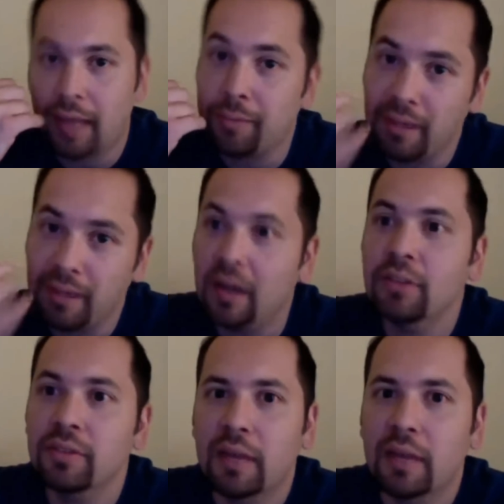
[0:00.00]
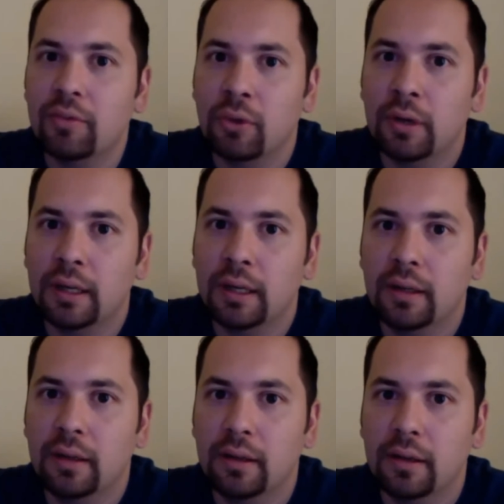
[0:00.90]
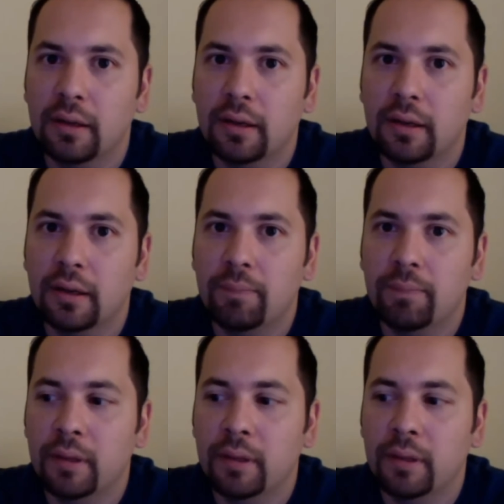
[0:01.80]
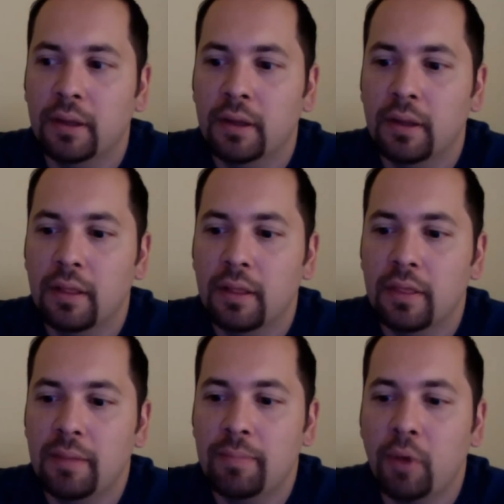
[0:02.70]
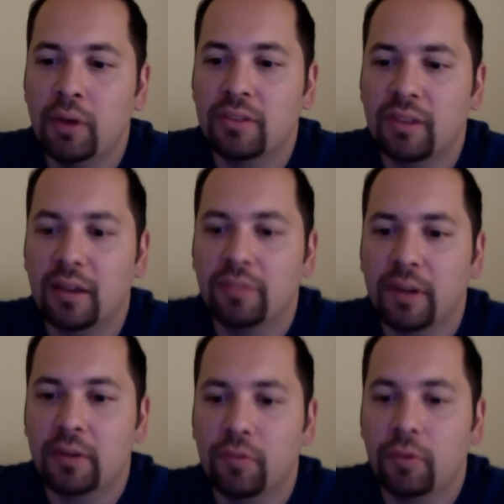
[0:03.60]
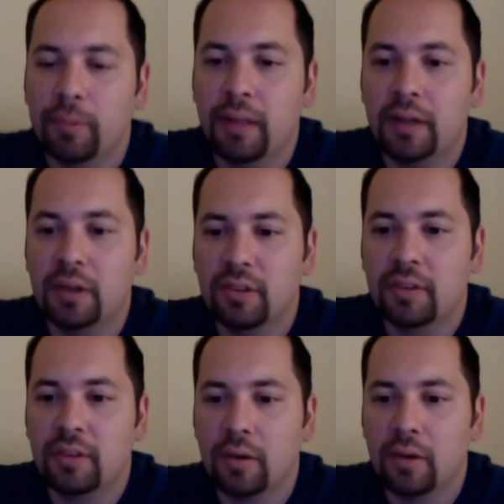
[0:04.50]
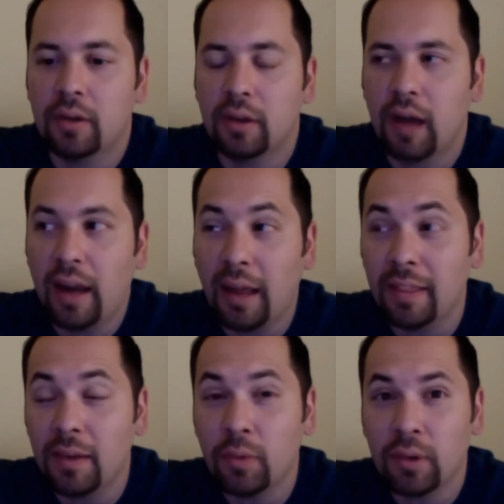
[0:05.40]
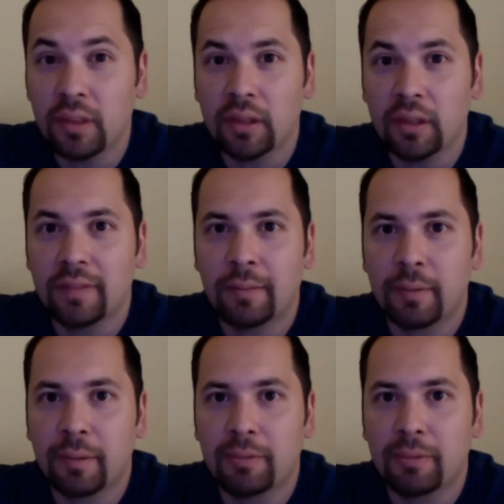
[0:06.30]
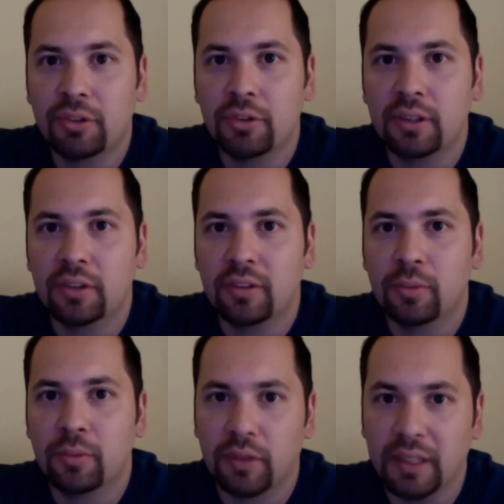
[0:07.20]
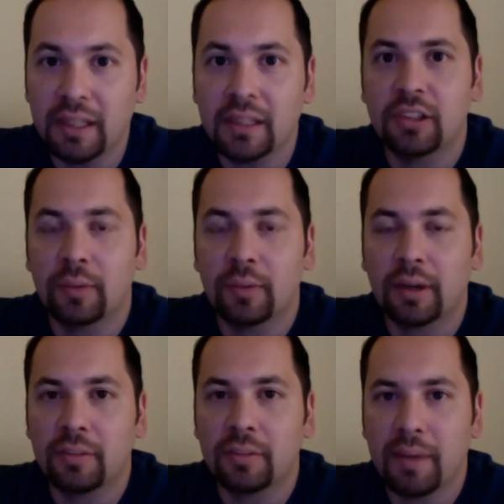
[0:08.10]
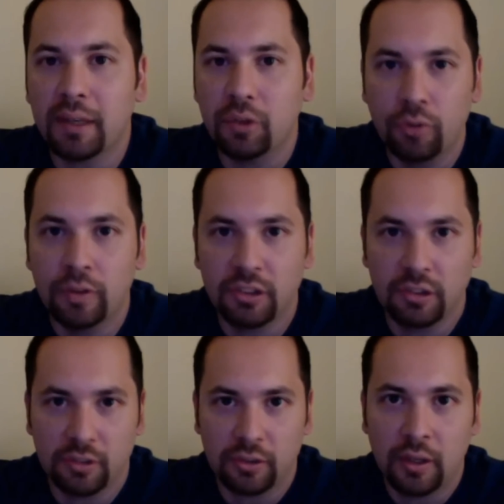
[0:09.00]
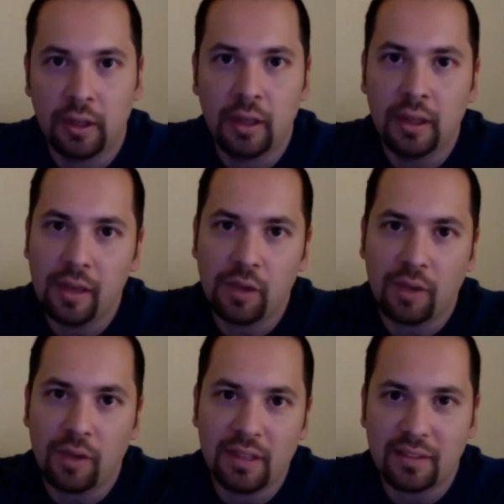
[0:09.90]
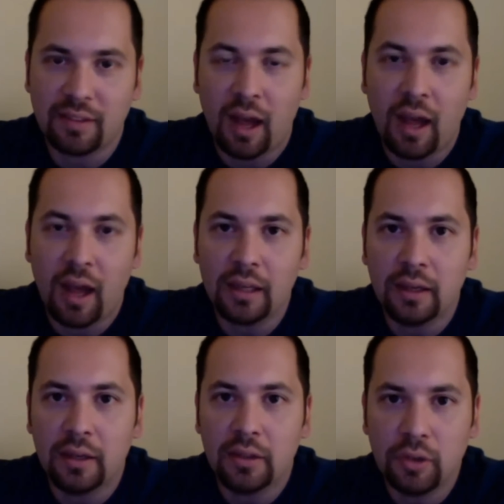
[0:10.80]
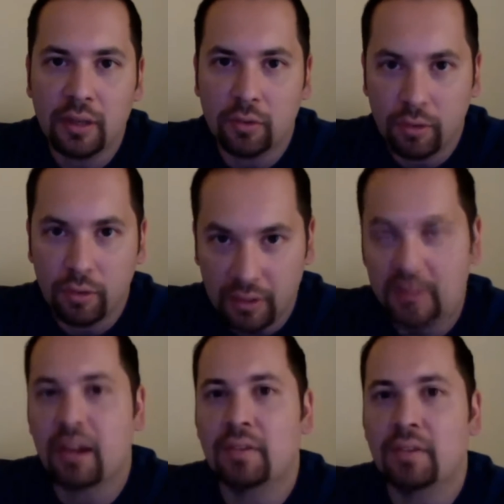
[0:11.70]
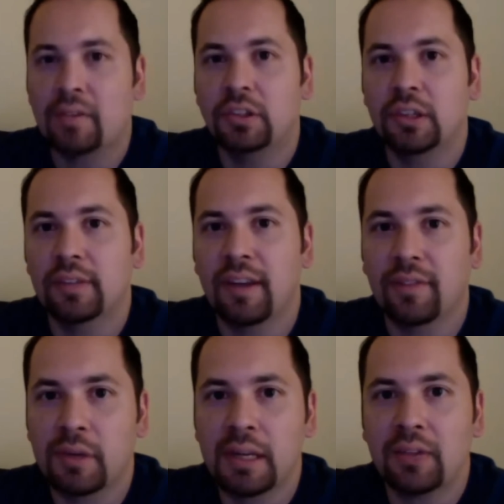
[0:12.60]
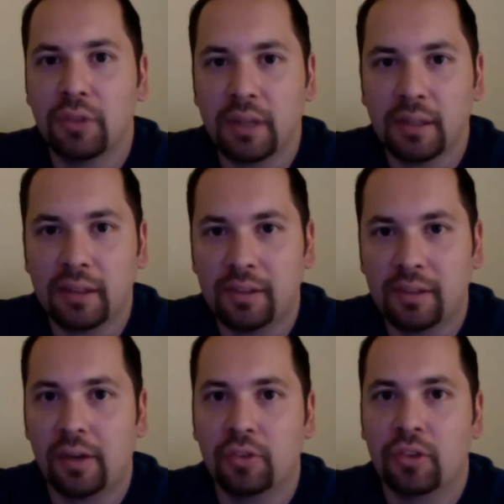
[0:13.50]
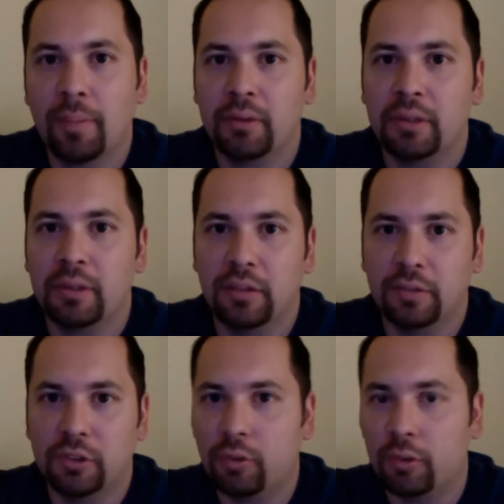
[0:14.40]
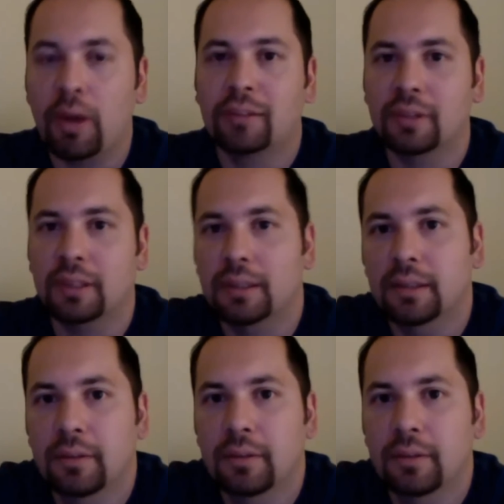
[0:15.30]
And because of Cave Story, the bonus side effect for players is that, and I think we're the only developer publisher doing this, is for Ikachan, we're actually making 2 versions. If you have a DSi, you get the DSi version. If you have a 3DS, you get the stereoscopic 3DS version with the widescreen.